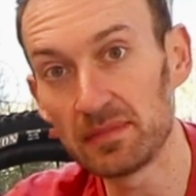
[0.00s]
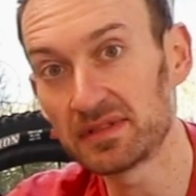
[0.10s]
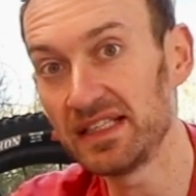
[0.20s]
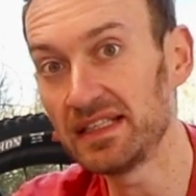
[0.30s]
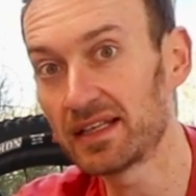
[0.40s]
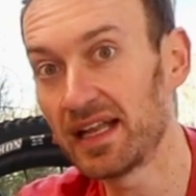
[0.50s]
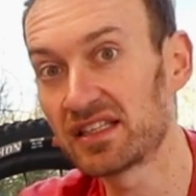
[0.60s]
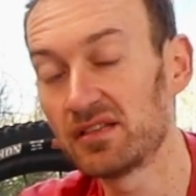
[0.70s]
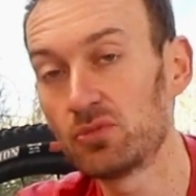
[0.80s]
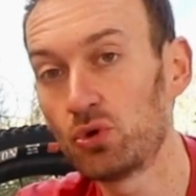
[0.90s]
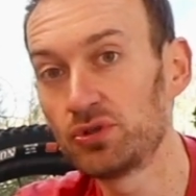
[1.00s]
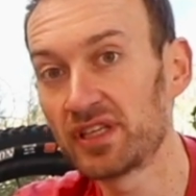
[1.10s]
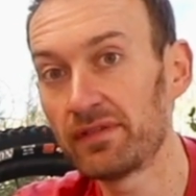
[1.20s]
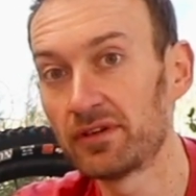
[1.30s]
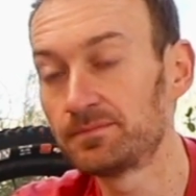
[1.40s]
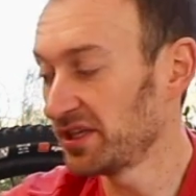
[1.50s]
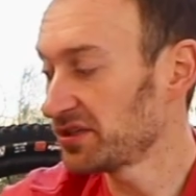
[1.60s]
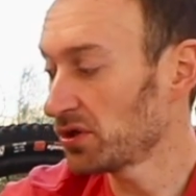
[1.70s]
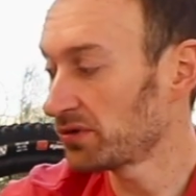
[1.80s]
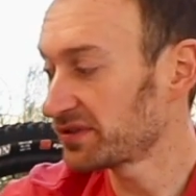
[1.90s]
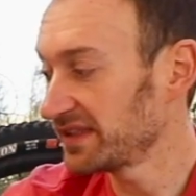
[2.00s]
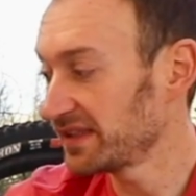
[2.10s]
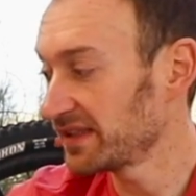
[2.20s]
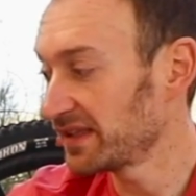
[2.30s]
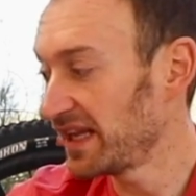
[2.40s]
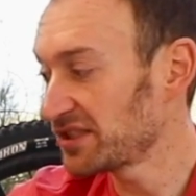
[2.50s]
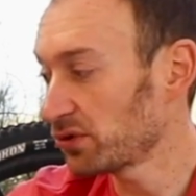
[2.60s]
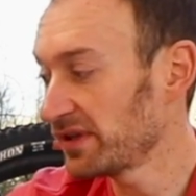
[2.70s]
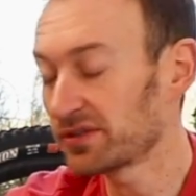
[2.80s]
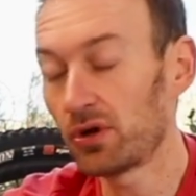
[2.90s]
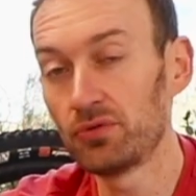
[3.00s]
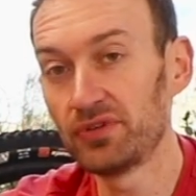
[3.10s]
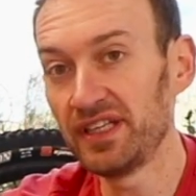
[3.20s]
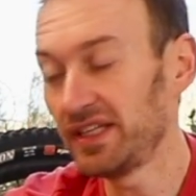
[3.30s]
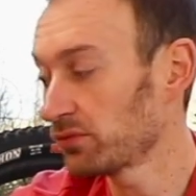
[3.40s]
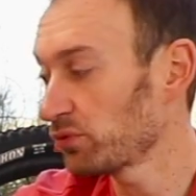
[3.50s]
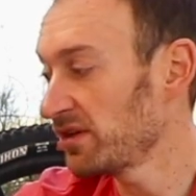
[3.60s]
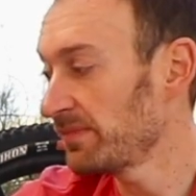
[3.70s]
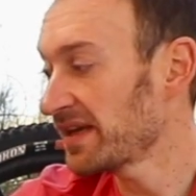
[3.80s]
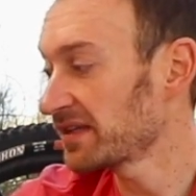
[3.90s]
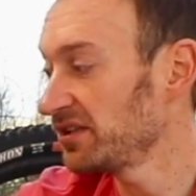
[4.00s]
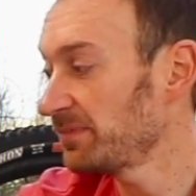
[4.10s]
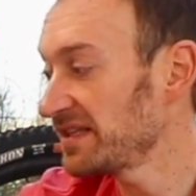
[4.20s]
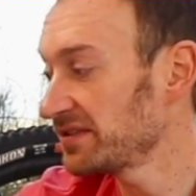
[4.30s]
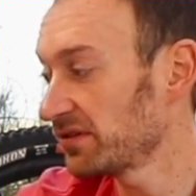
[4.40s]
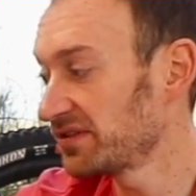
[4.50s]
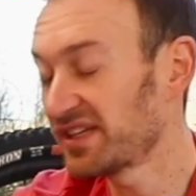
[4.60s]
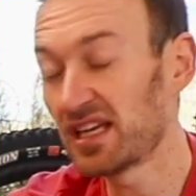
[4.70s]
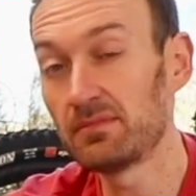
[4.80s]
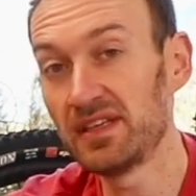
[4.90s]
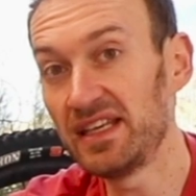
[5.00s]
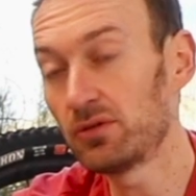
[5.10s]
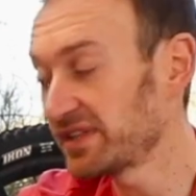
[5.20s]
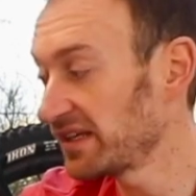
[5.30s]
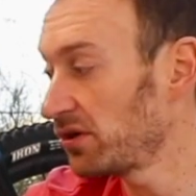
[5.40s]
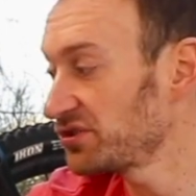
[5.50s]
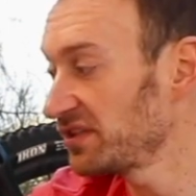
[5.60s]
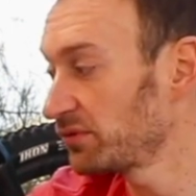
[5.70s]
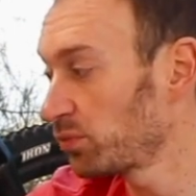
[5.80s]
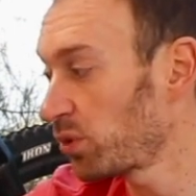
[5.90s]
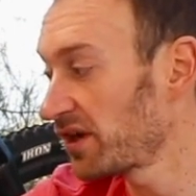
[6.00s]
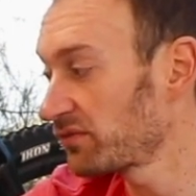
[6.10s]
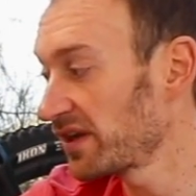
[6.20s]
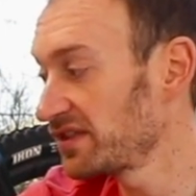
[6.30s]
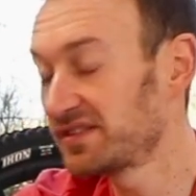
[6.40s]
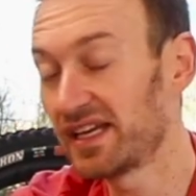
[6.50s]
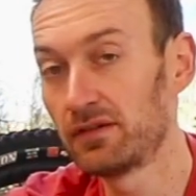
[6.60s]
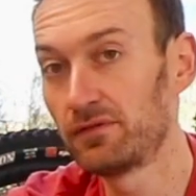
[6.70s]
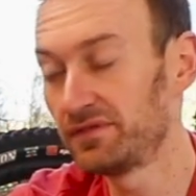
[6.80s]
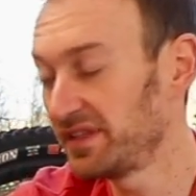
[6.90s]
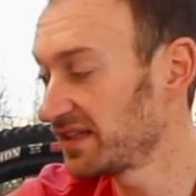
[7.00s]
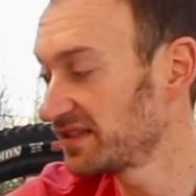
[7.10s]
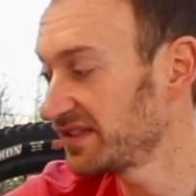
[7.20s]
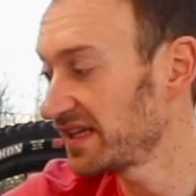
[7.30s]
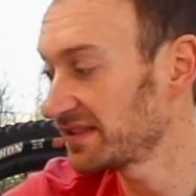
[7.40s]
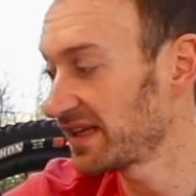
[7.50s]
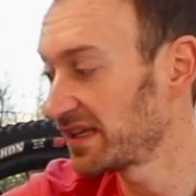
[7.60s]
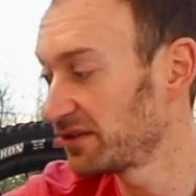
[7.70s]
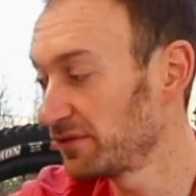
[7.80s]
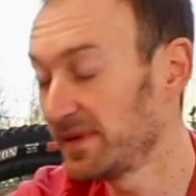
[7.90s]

seamlessly connect them all together. So you've got electronics on the rear mech. You've basically got the same Eagle technology with a wide range 1050 cassette and a